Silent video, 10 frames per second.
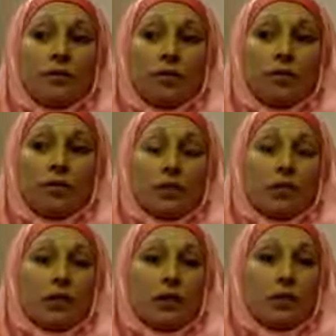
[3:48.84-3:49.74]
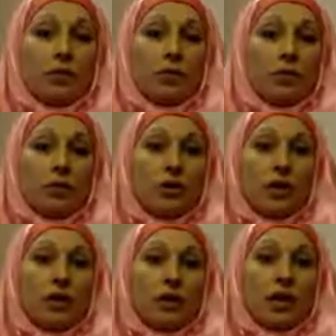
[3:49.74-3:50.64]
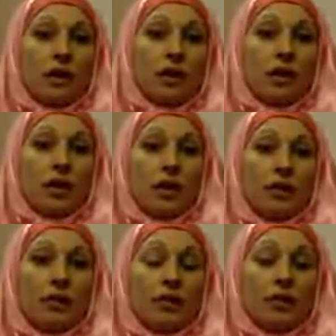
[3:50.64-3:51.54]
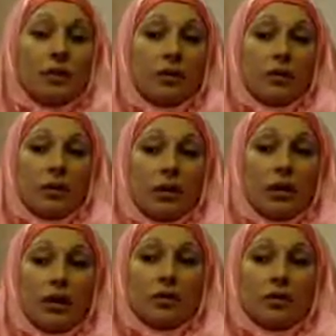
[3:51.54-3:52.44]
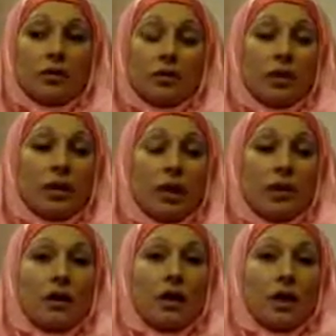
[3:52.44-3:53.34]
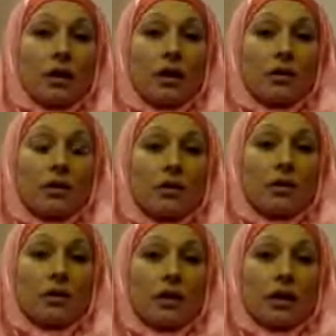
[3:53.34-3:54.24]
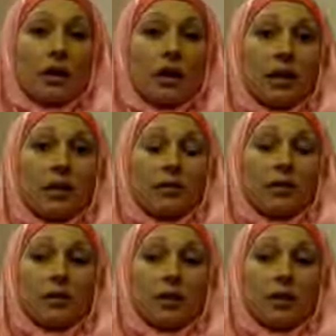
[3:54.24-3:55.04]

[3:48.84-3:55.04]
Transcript: for something more than this life can give, something that only Allah can give.